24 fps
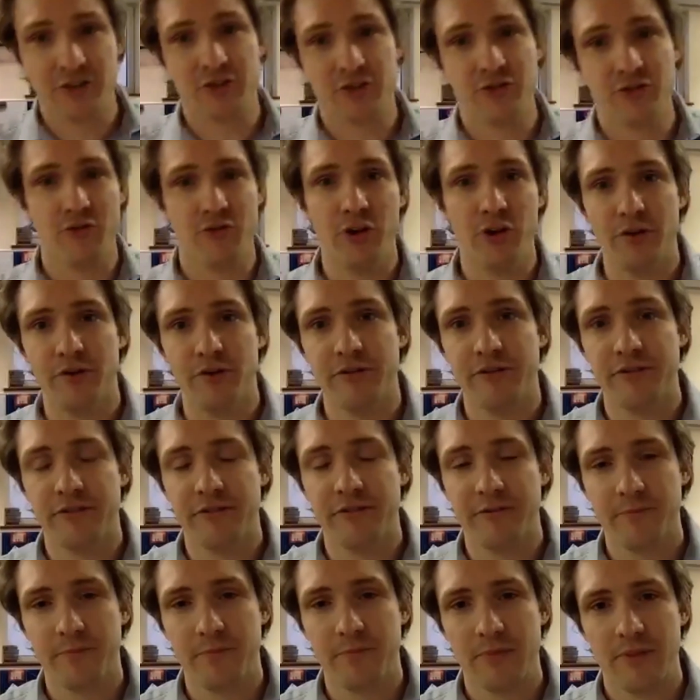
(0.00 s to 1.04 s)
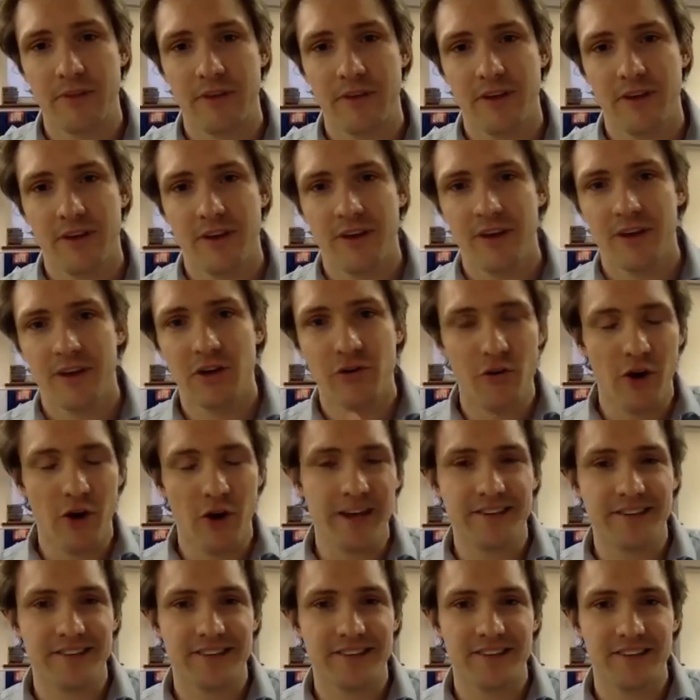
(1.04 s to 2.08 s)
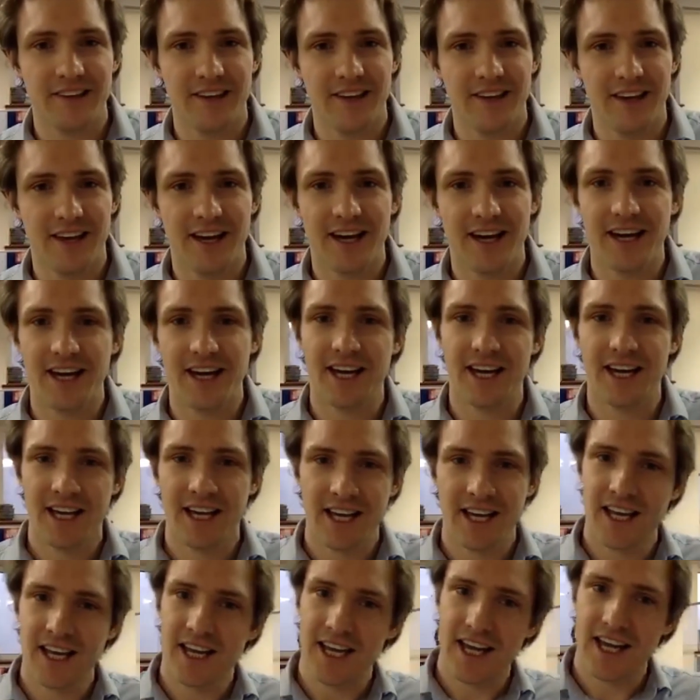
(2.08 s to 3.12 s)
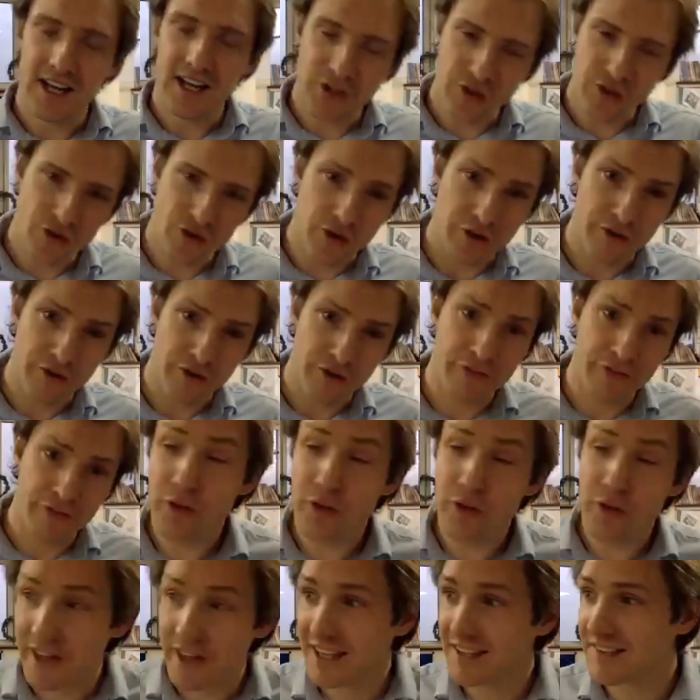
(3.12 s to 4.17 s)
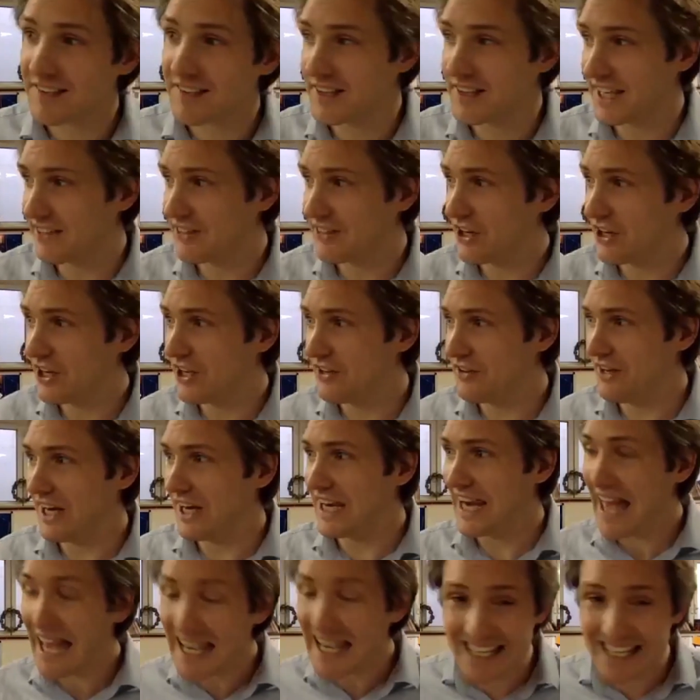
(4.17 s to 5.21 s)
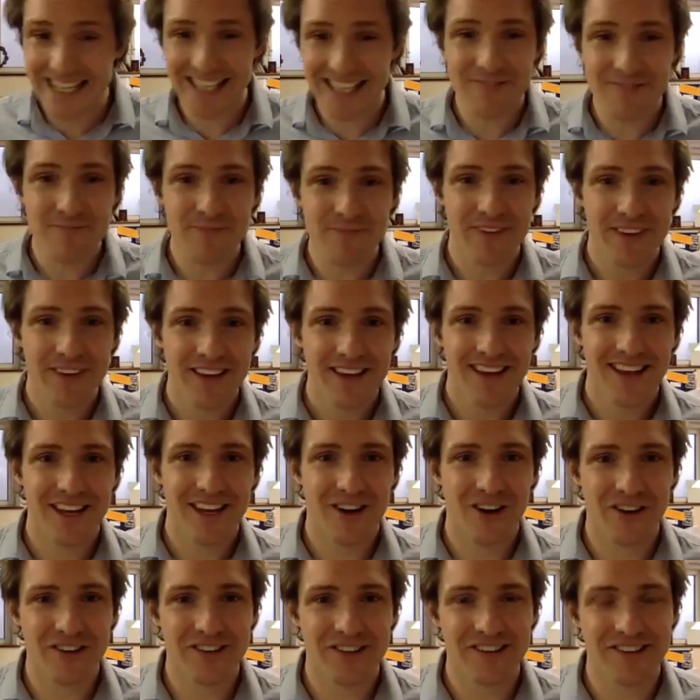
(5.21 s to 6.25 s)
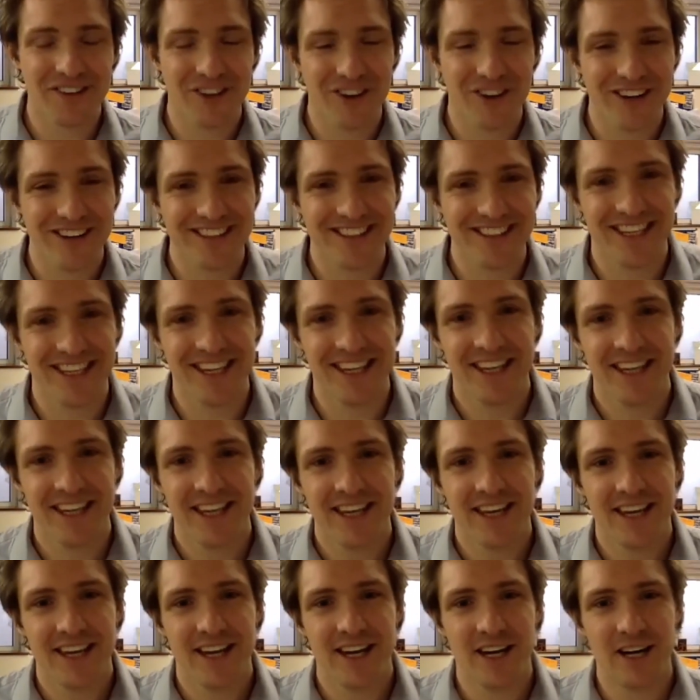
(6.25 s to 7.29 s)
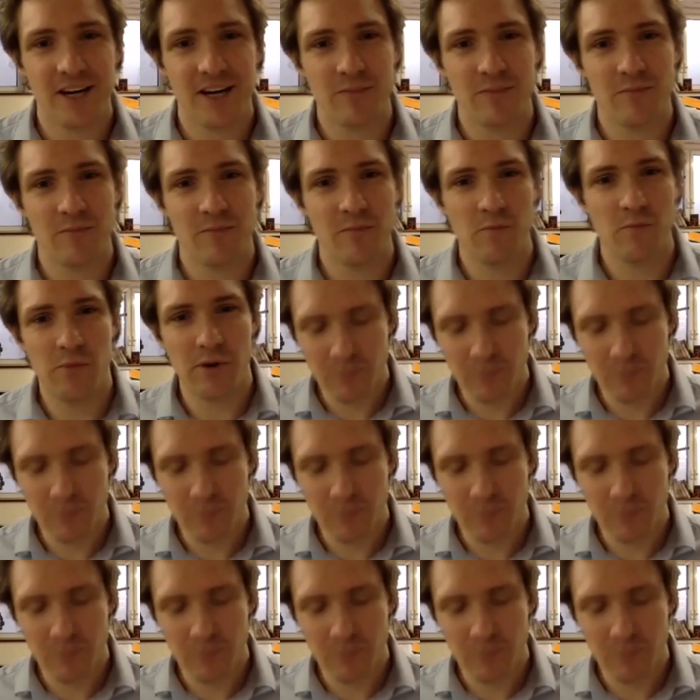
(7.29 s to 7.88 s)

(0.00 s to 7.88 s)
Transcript: truth. Grace and truth. Two things I think that are lacking in our society. But